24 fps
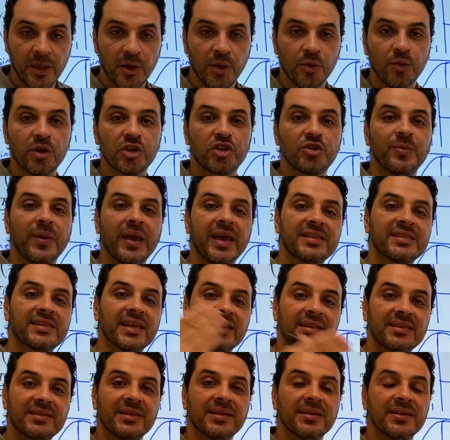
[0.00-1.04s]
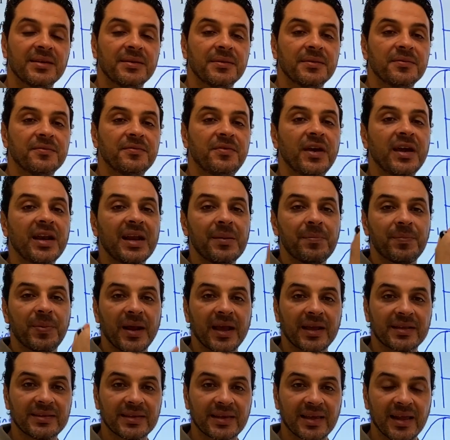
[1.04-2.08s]
which makes it very
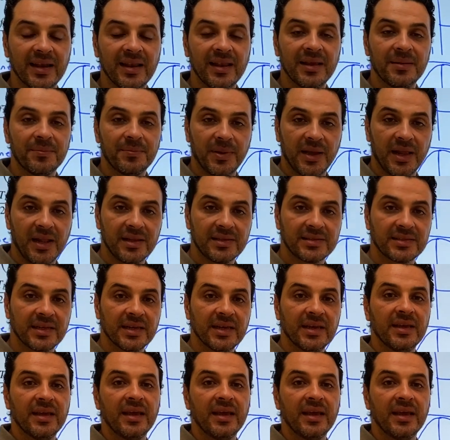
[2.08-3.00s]
practical pulse.